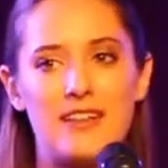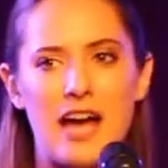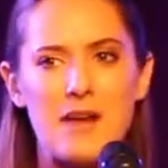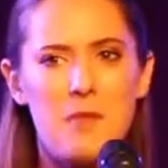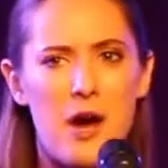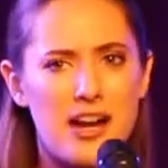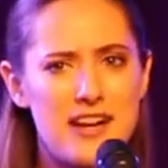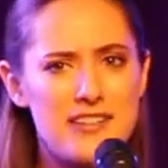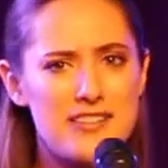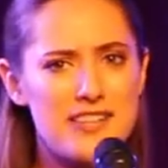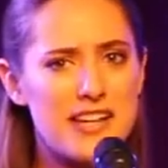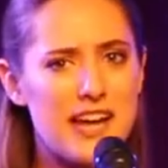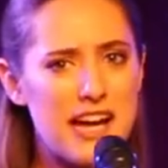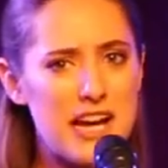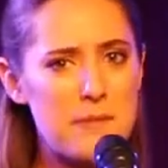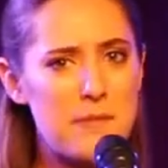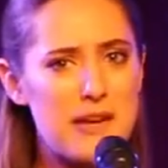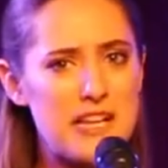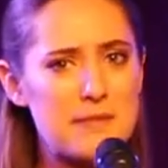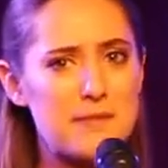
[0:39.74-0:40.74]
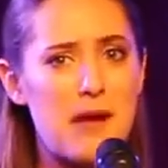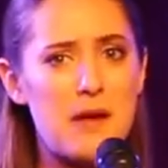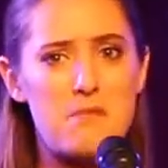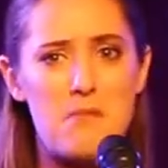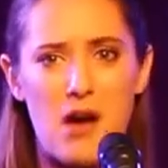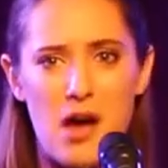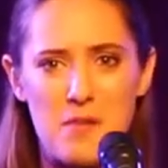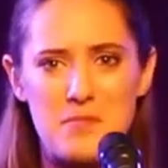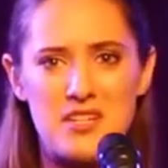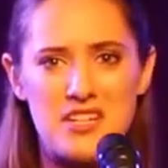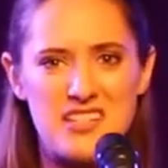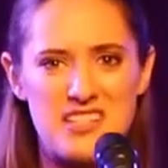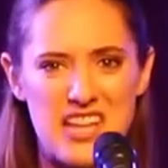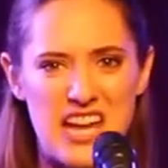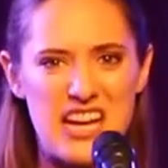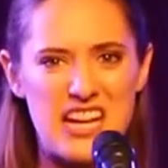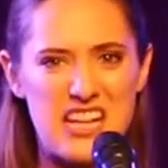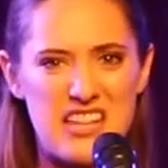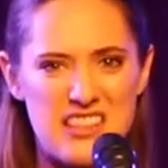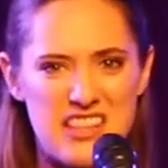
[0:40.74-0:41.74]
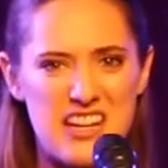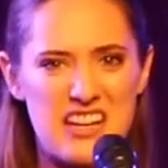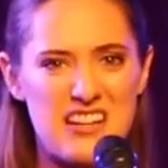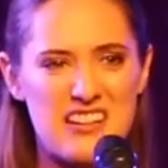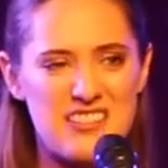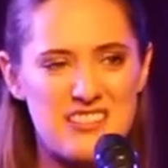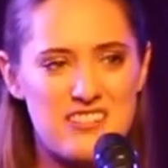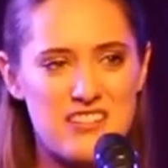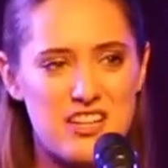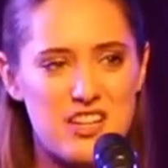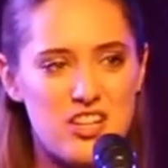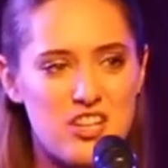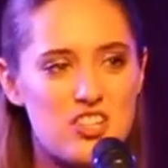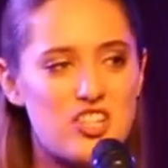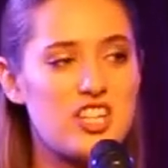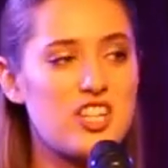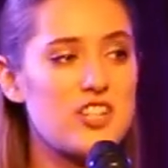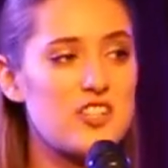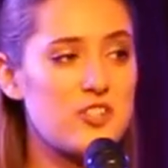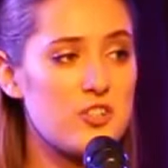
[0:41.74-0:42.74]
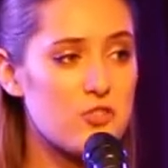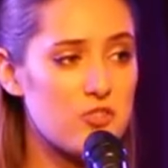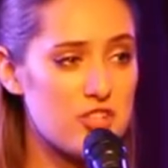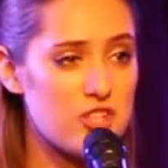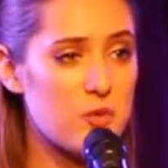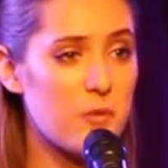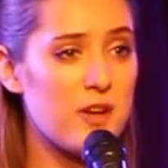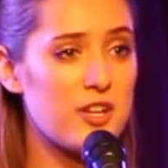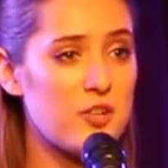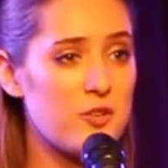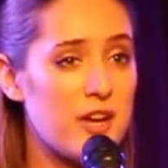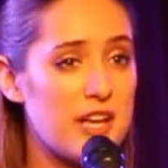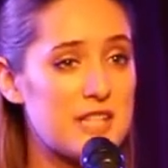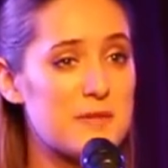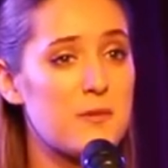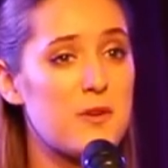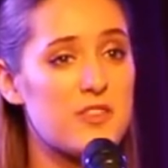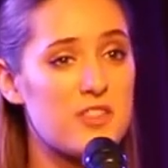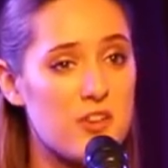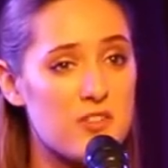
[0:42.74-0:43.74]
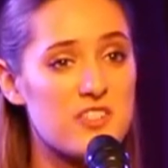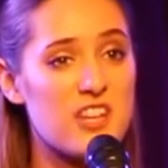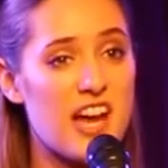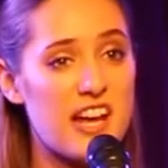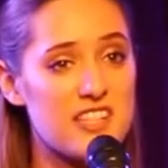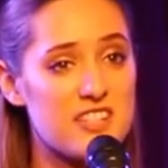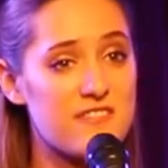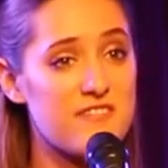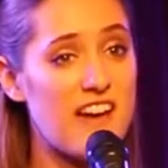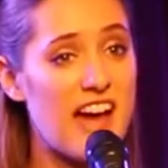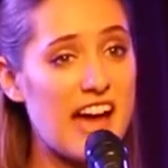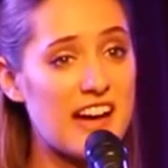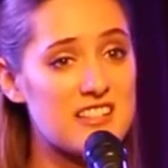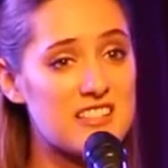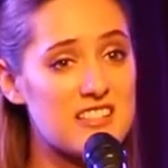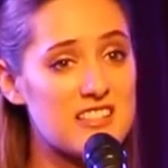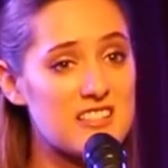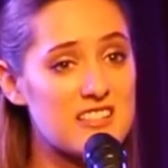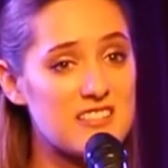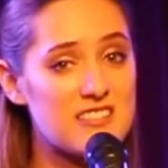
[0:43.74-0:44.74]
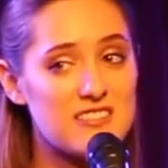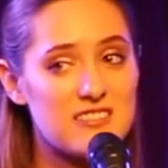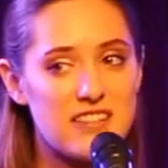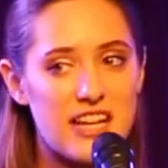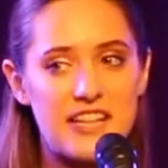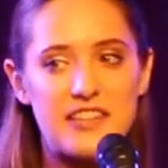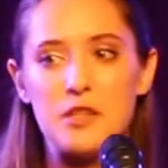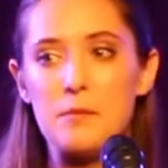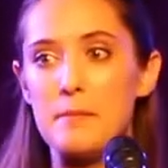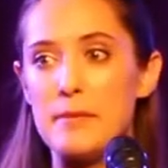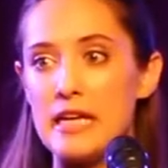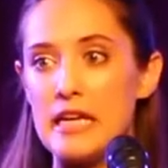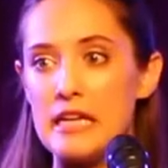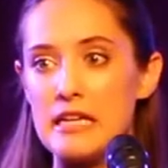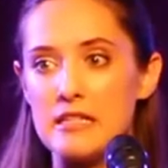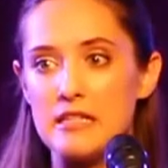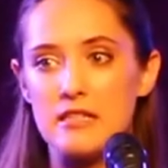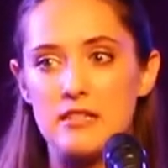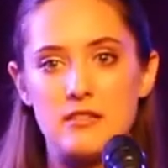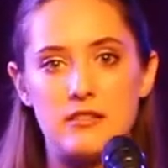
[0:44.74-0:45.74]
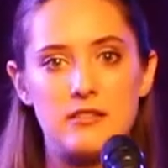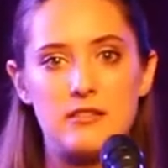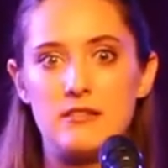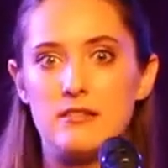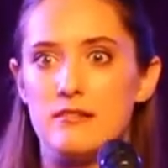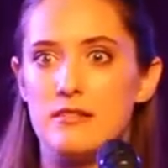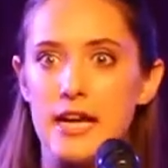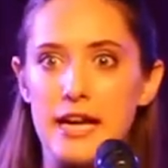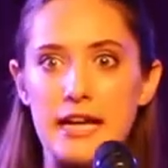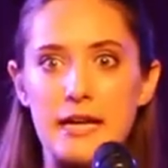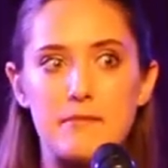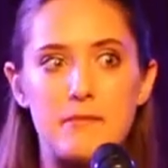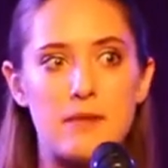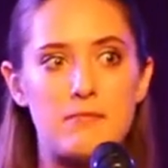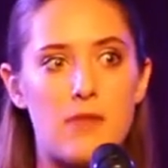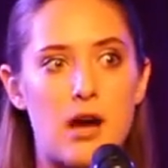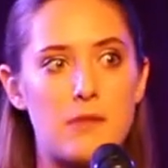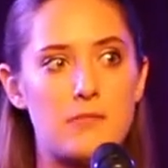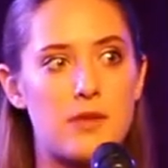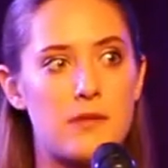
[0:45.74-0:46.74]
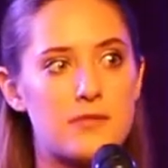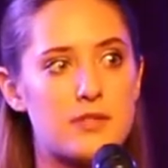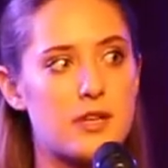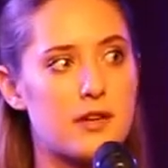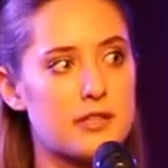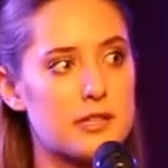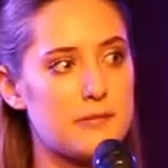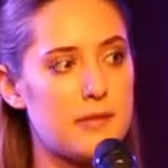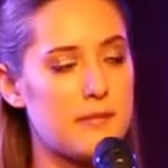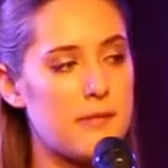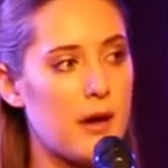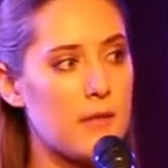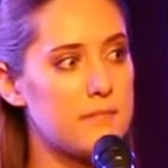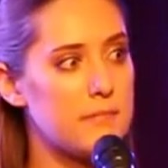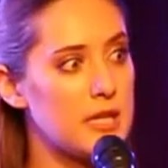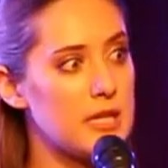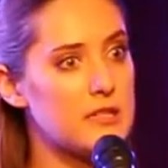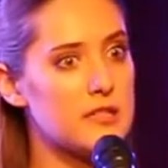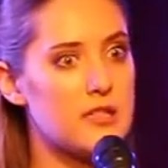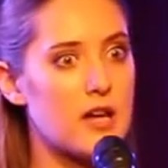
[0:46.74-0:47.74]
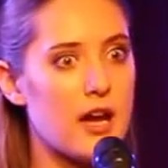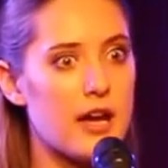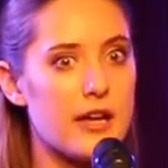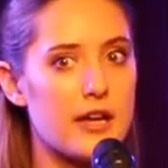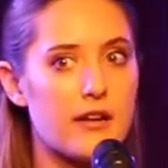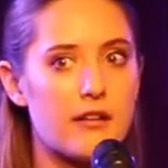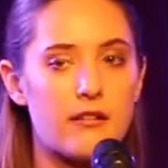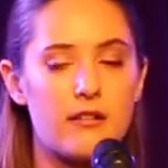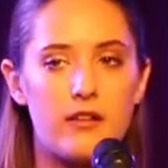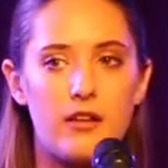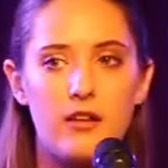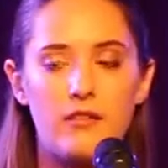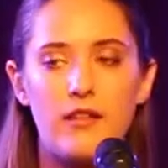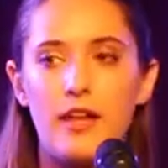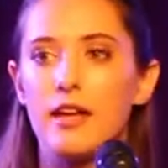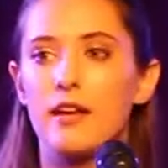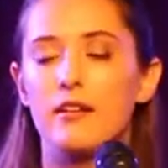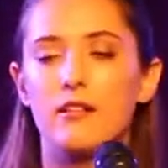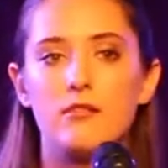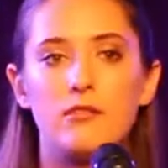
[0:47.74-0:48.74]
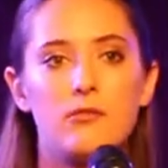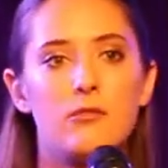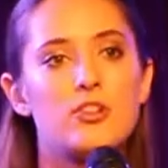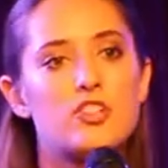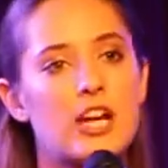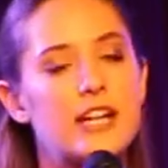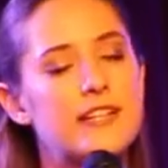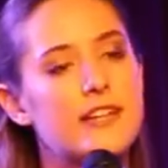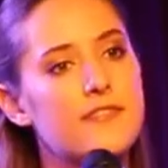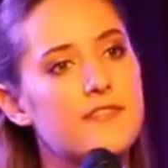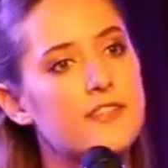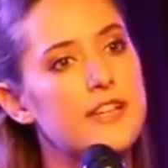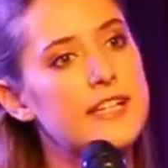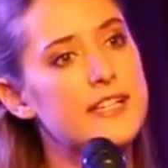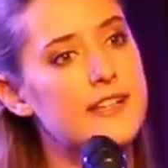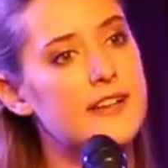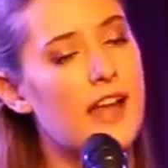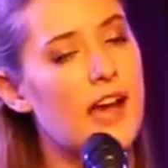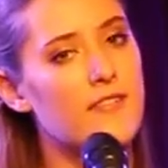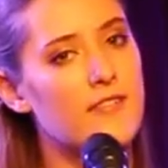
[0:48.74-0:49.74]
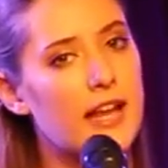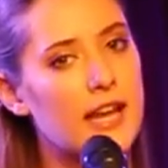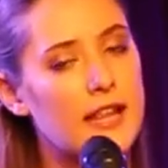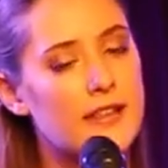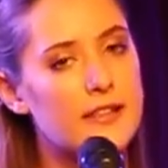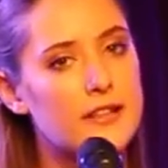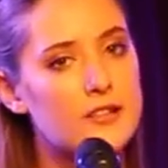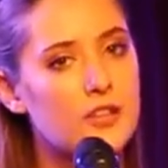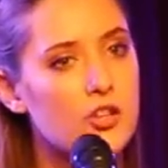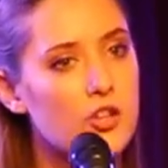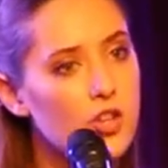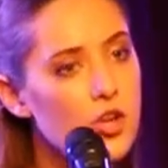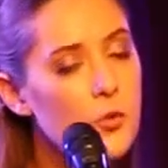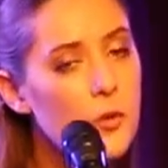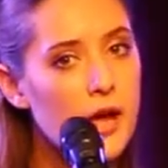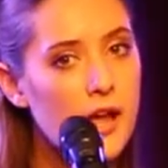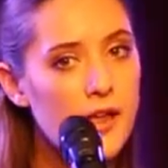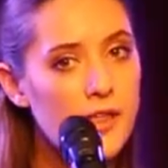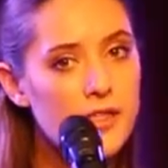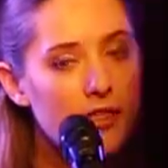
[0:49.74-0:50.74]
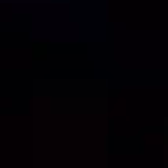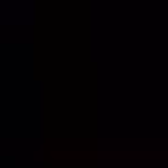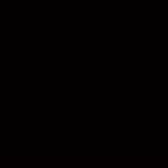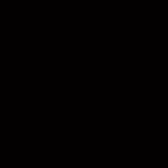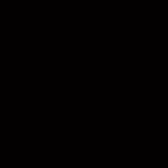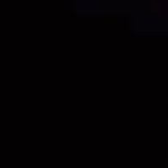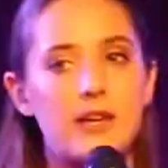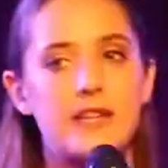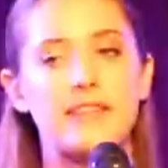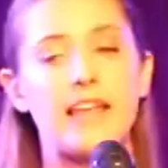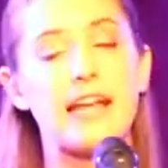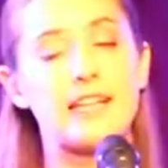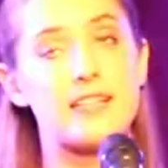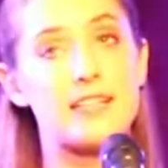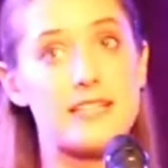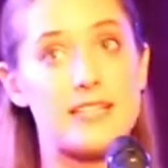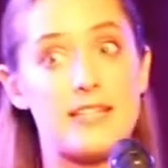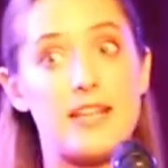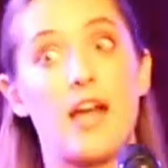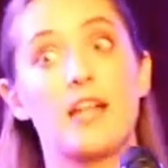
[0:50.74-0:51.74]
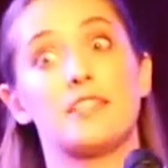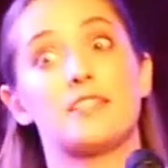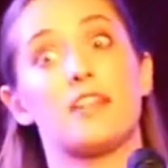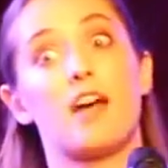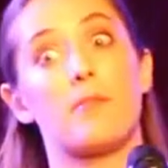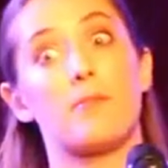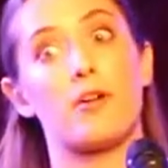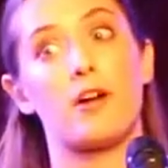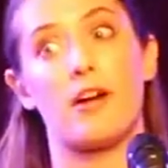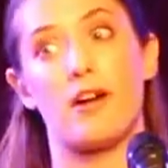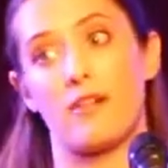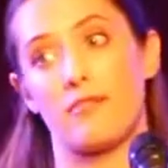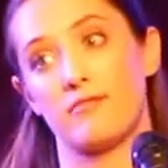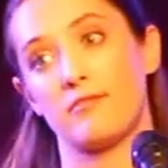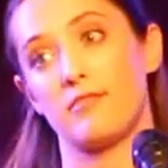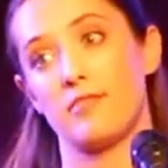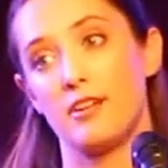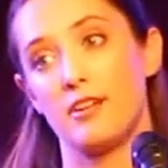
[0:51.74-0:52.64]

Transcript: I'm honestly kind of pissed my mom didn't say anything. She's usually the one who hits me with those kinds of facts. Like the bees. Damn, my mom loves guilting me about bees dying. Like, which I definitely didn't have anything to do with, but that does not stop her.